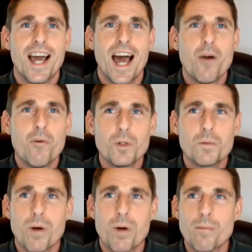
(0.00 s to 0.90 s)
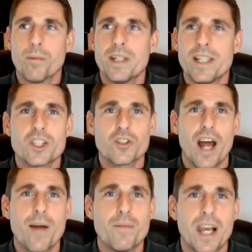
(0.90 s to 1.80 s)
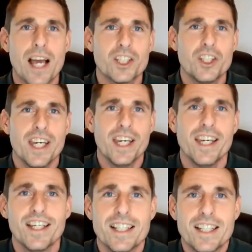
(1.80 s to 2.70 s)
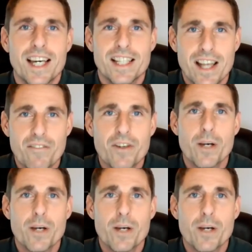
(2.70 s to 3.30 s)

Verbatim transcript: I would probably describe the last year as every